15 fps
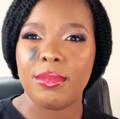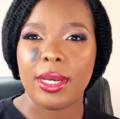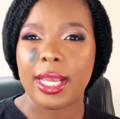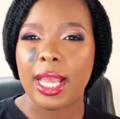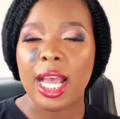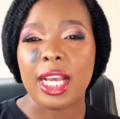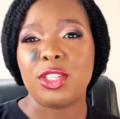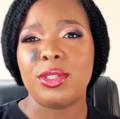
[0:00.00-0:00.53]

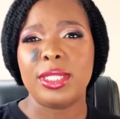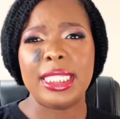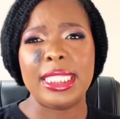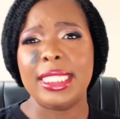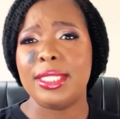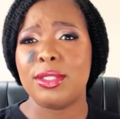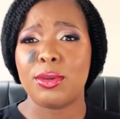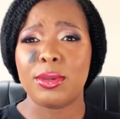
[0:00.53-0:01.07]

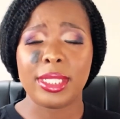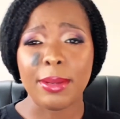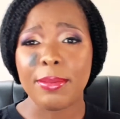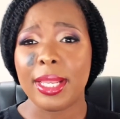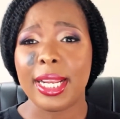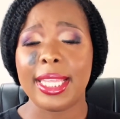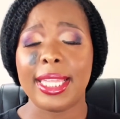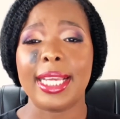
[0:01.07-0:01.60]
casualties or
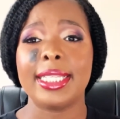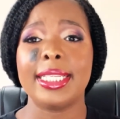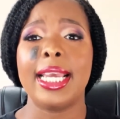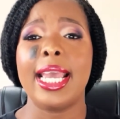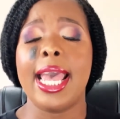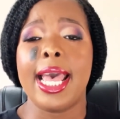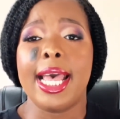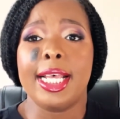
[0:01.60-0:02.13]
something like that,
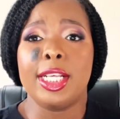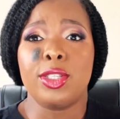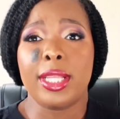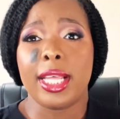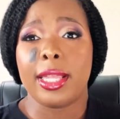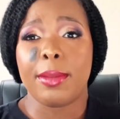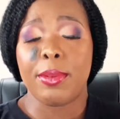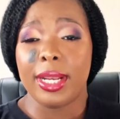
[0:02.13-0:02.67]
so
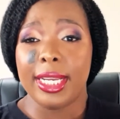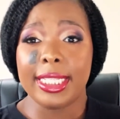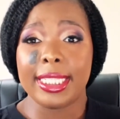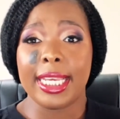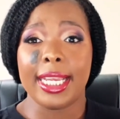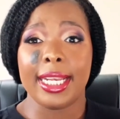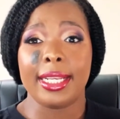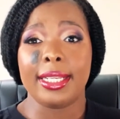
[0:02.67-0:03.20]
that the police
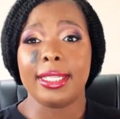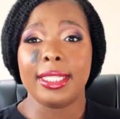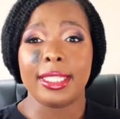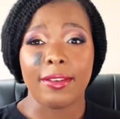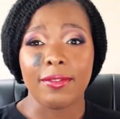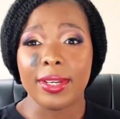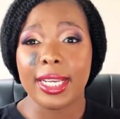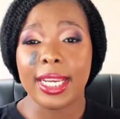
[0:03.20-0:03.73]
can
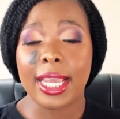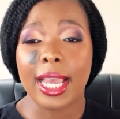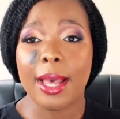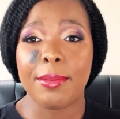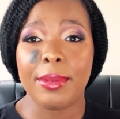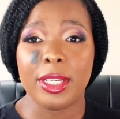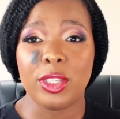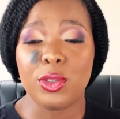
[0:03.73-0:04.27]
definitely
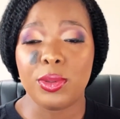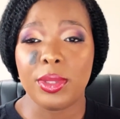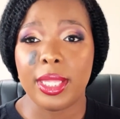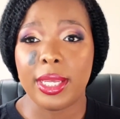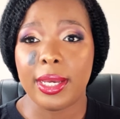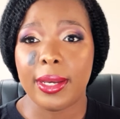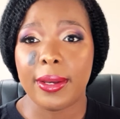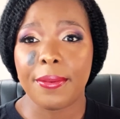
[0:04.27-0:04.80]
come and do
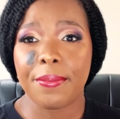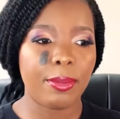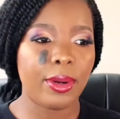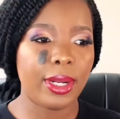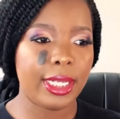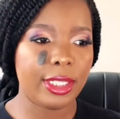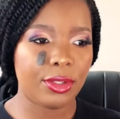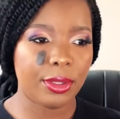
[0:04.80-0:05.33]
the
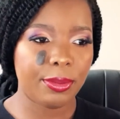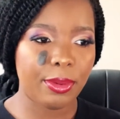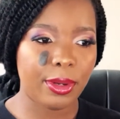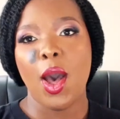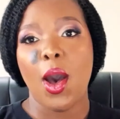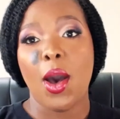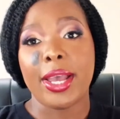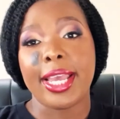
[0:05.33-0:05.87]
police report.
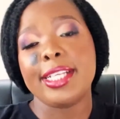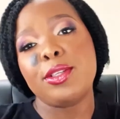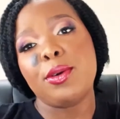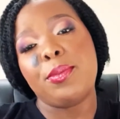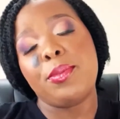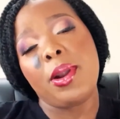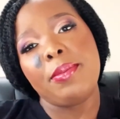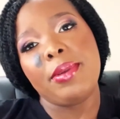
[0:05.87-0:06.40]
Okay, so
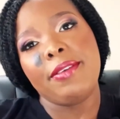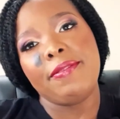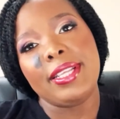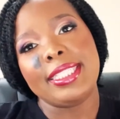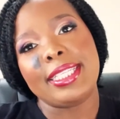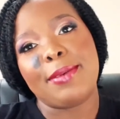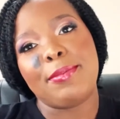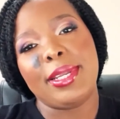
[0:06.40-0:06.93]
probably if
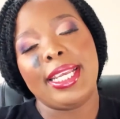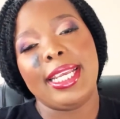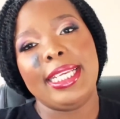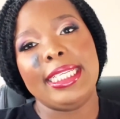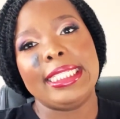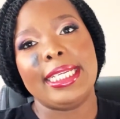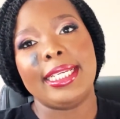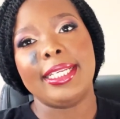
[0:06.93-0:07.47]
this
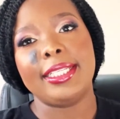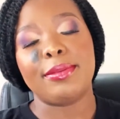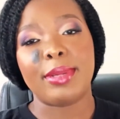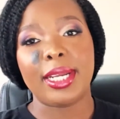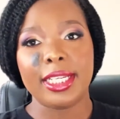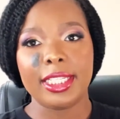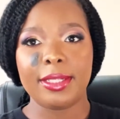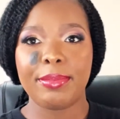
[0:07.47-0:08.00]
application is
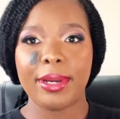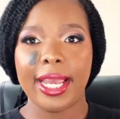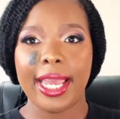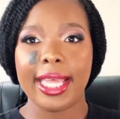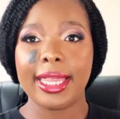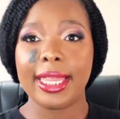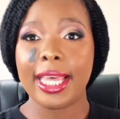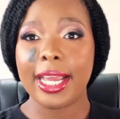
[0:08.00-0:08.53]
managed by
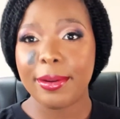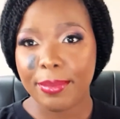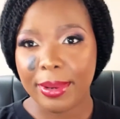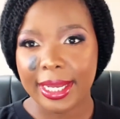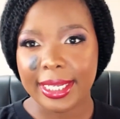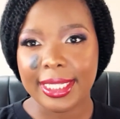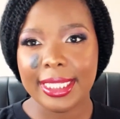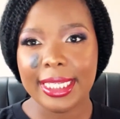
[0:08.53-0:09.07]
a third
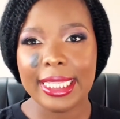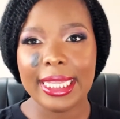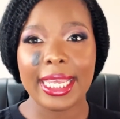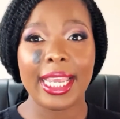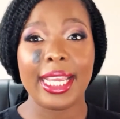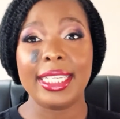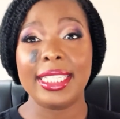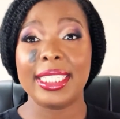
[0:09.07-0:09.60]
party, they
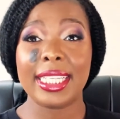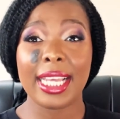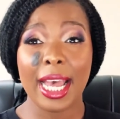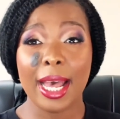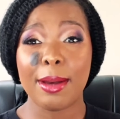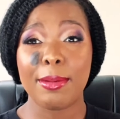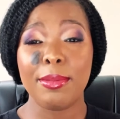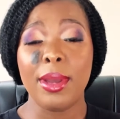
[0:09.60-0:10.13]
can just
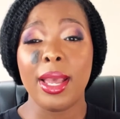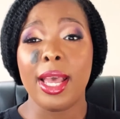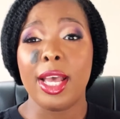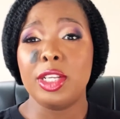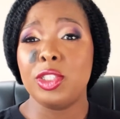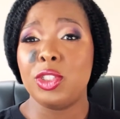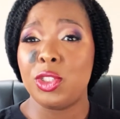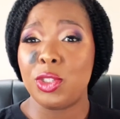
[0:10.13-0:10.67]
come
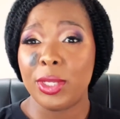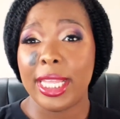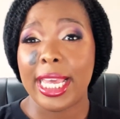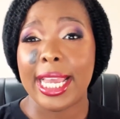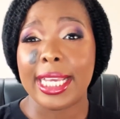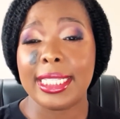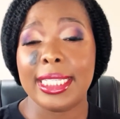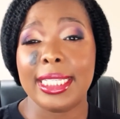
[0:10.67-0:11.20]
to the
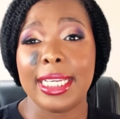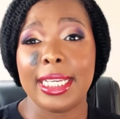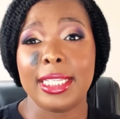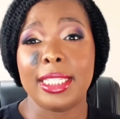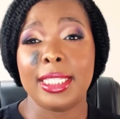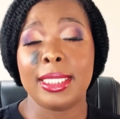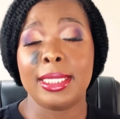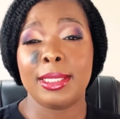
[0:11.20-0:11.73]
accident
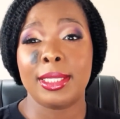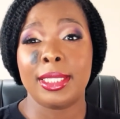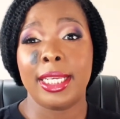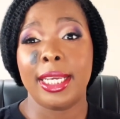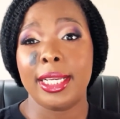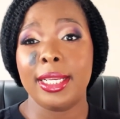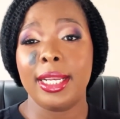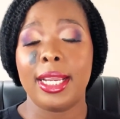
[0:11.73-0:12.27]

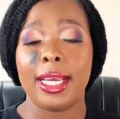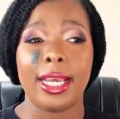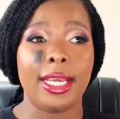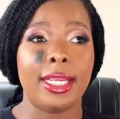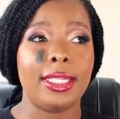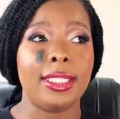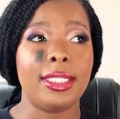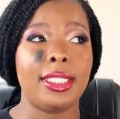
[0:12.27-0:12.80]
scene
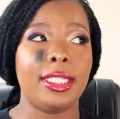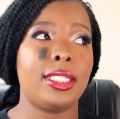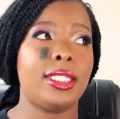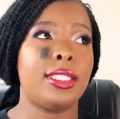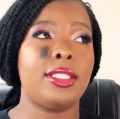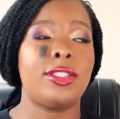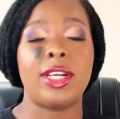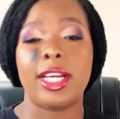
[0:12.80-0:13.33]
and
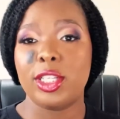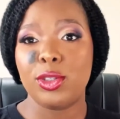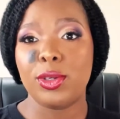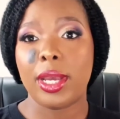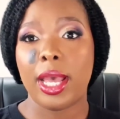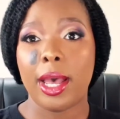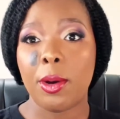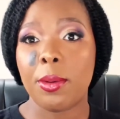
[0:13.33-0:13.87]
just try to
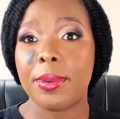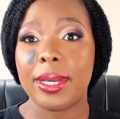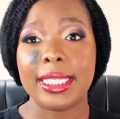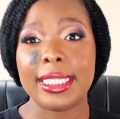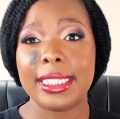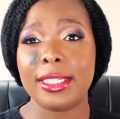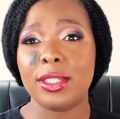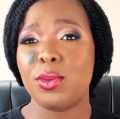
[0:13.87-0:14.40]
help
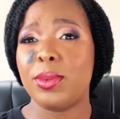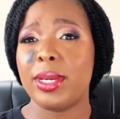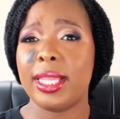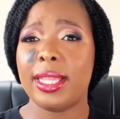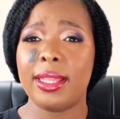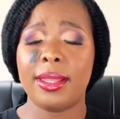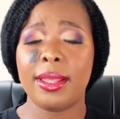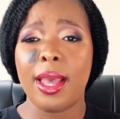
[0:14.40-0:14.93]
assist
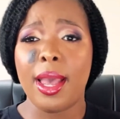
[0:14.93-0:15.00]
with